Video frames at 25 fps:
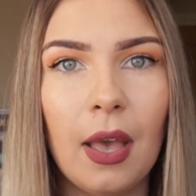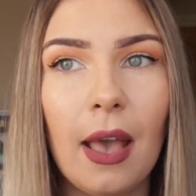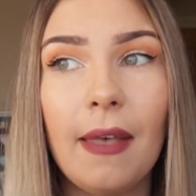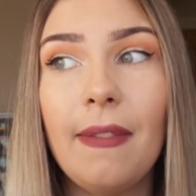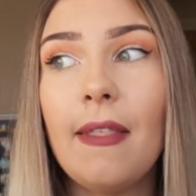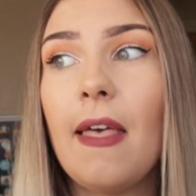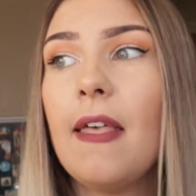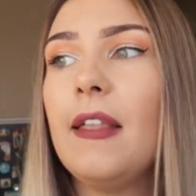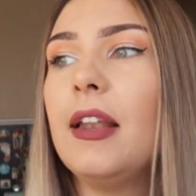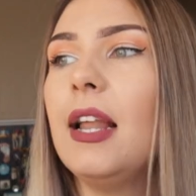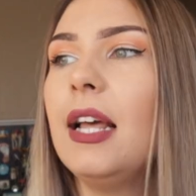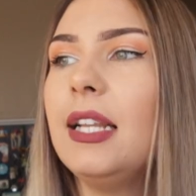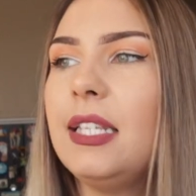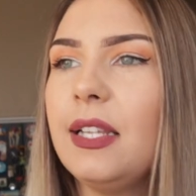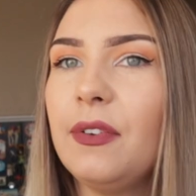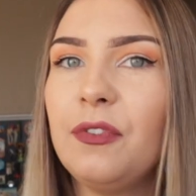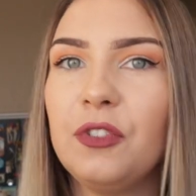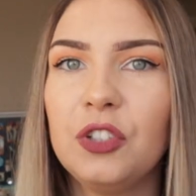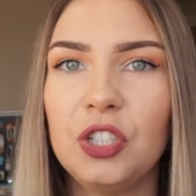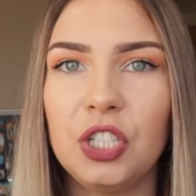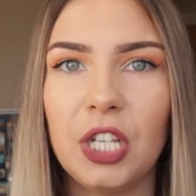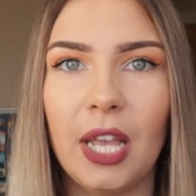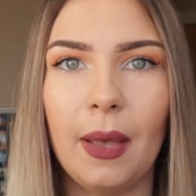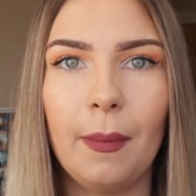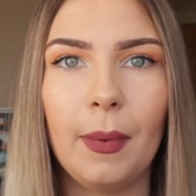and then a
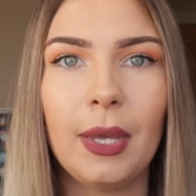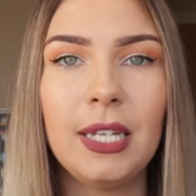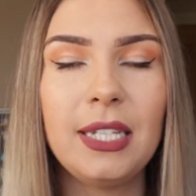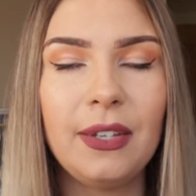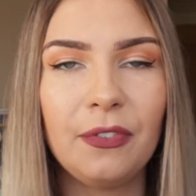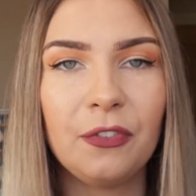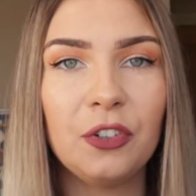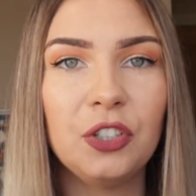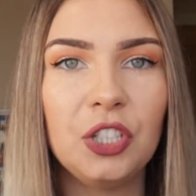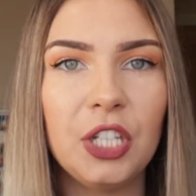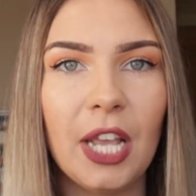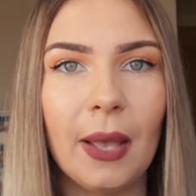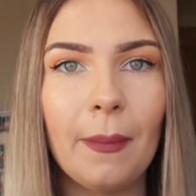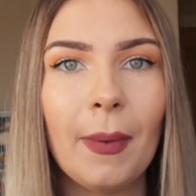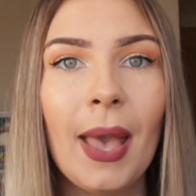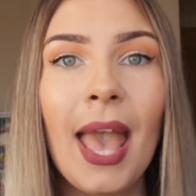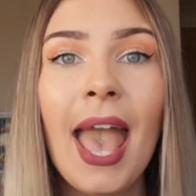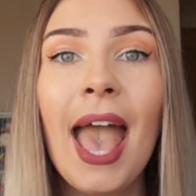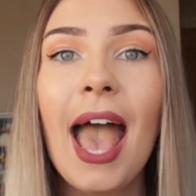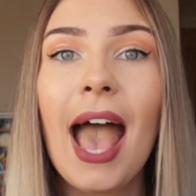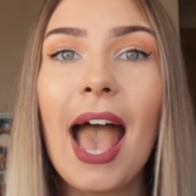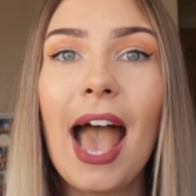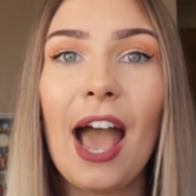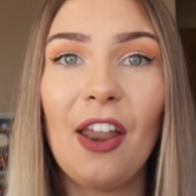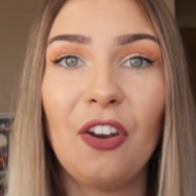different ship.
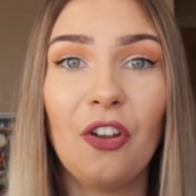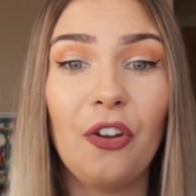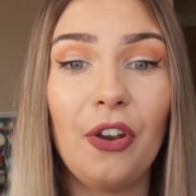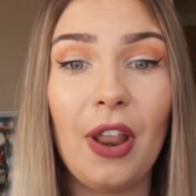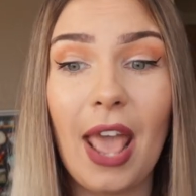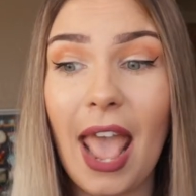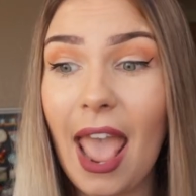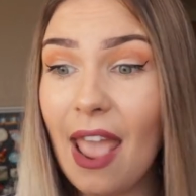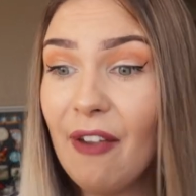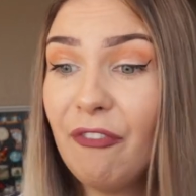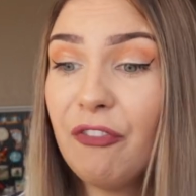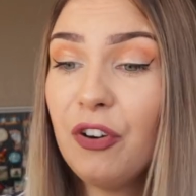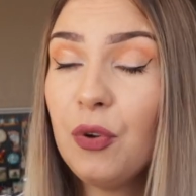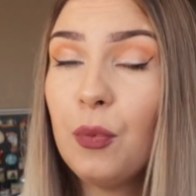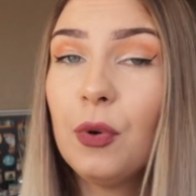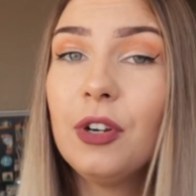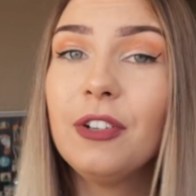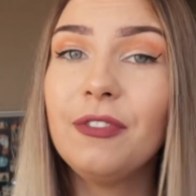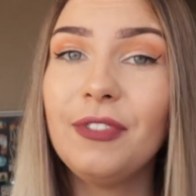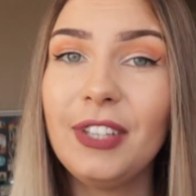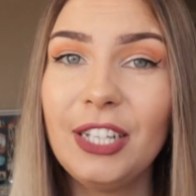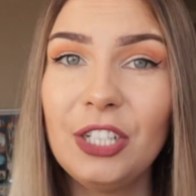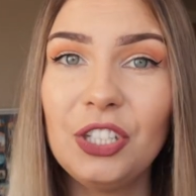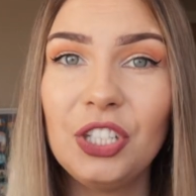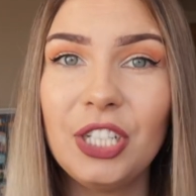And on every one
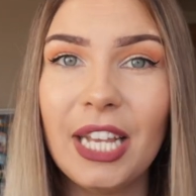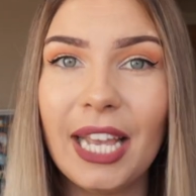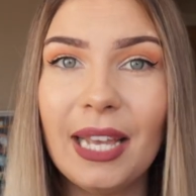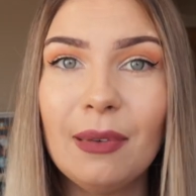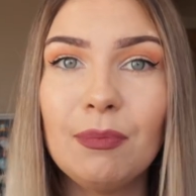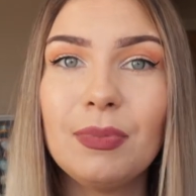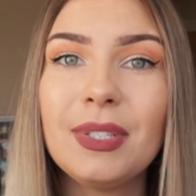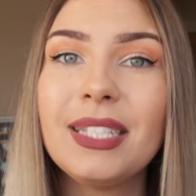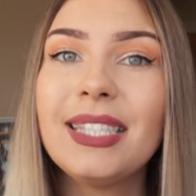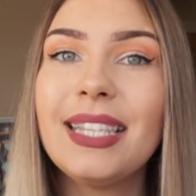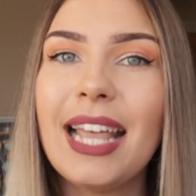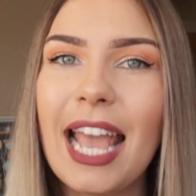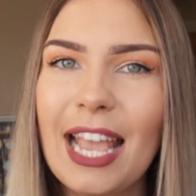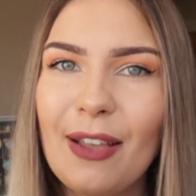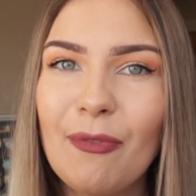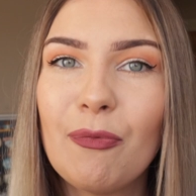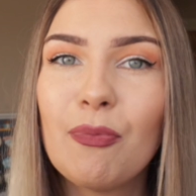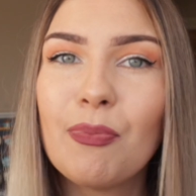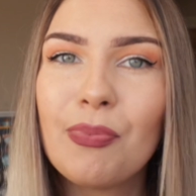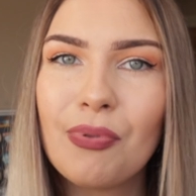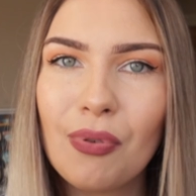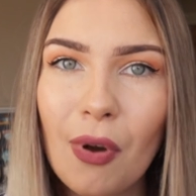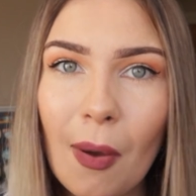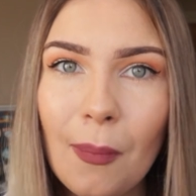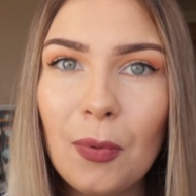of these ships, they've
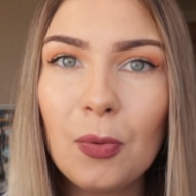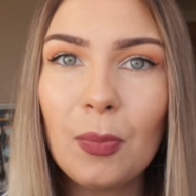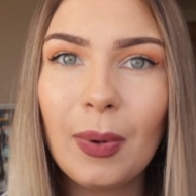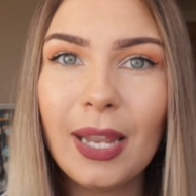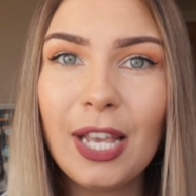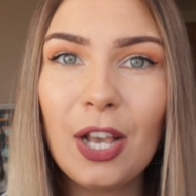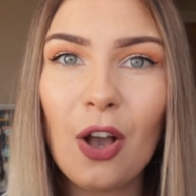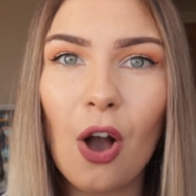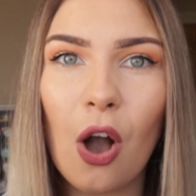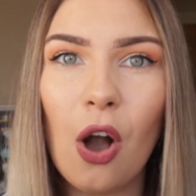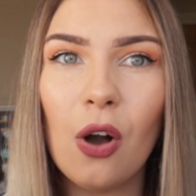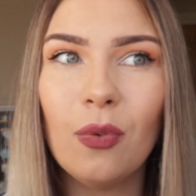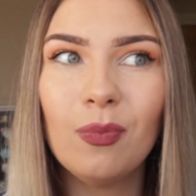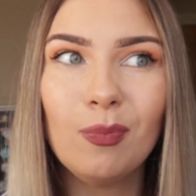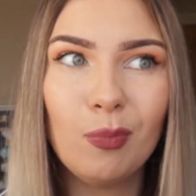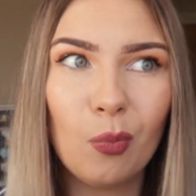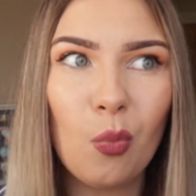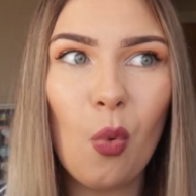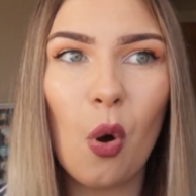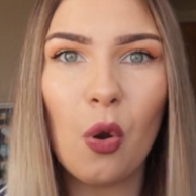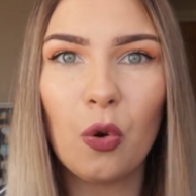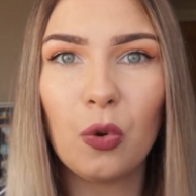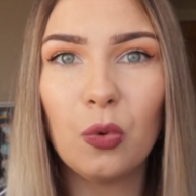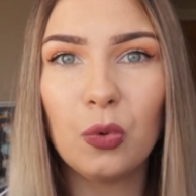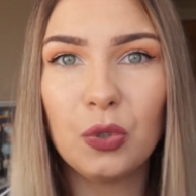probably got
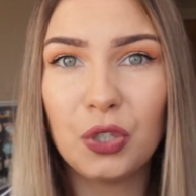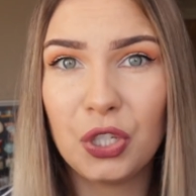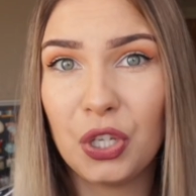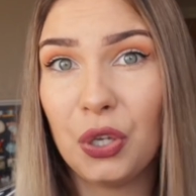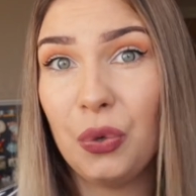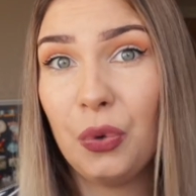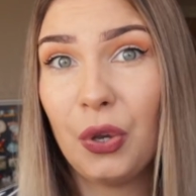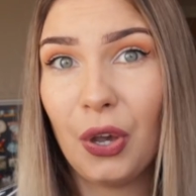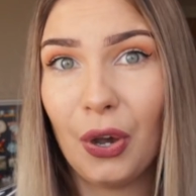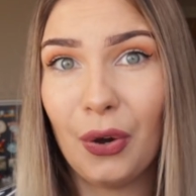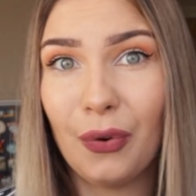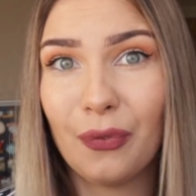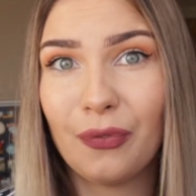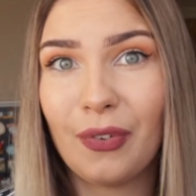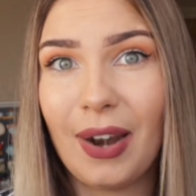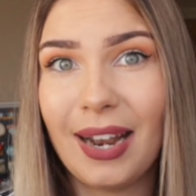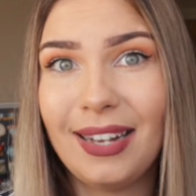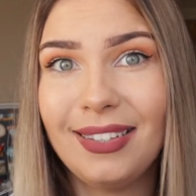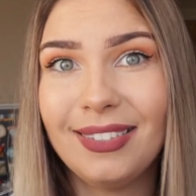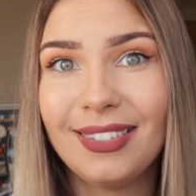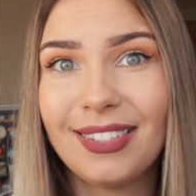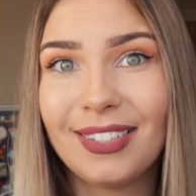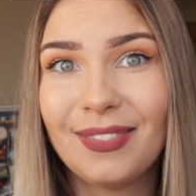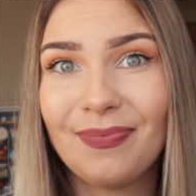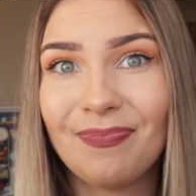one or two
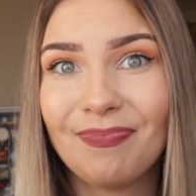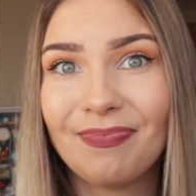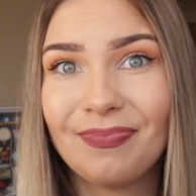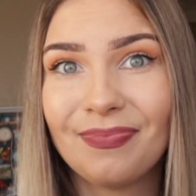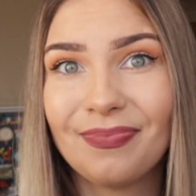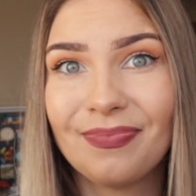girlfriends.